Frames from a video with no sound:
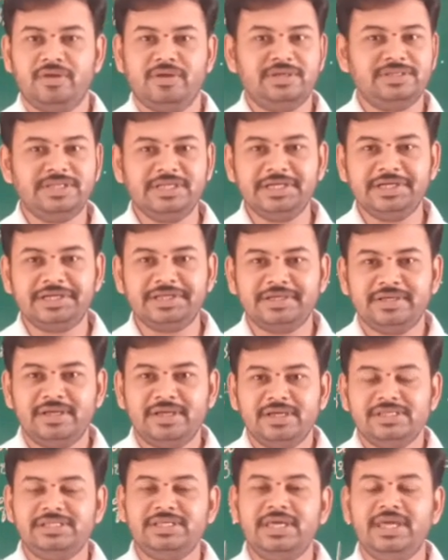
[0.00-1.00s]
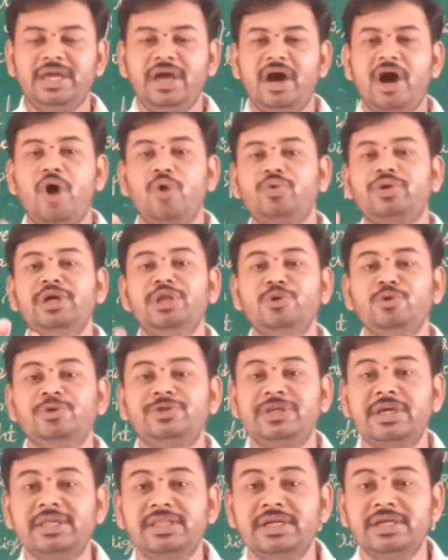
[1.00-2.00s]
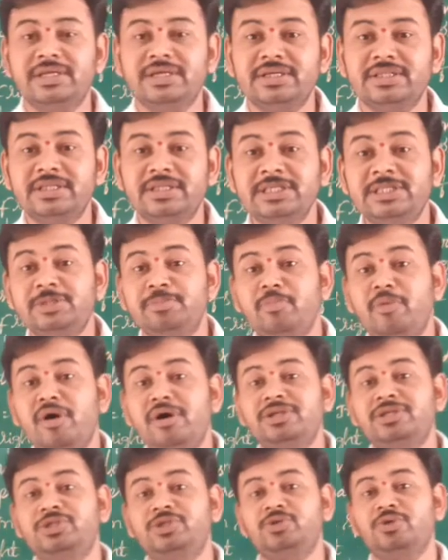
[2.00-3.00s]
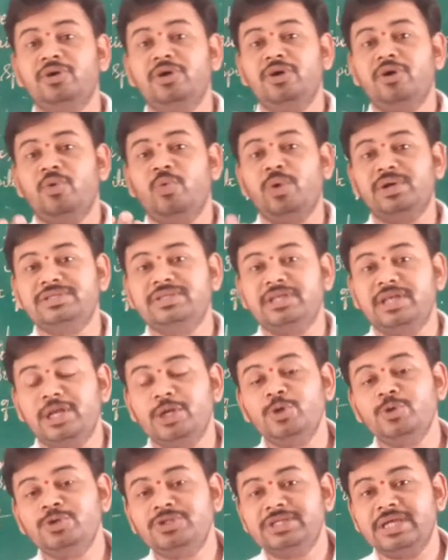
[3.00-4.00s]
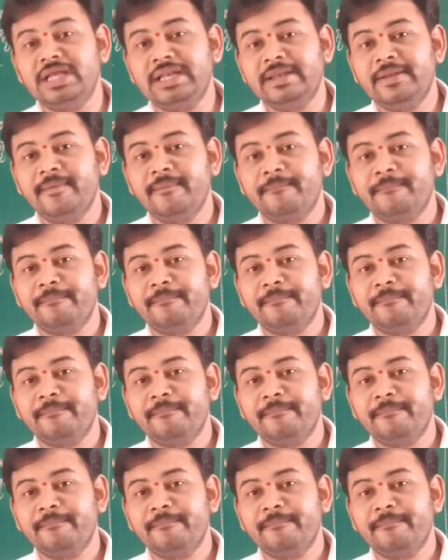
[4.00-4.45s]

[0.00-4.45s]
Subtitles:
Isn't it? See, how can you say that this march was an unusual?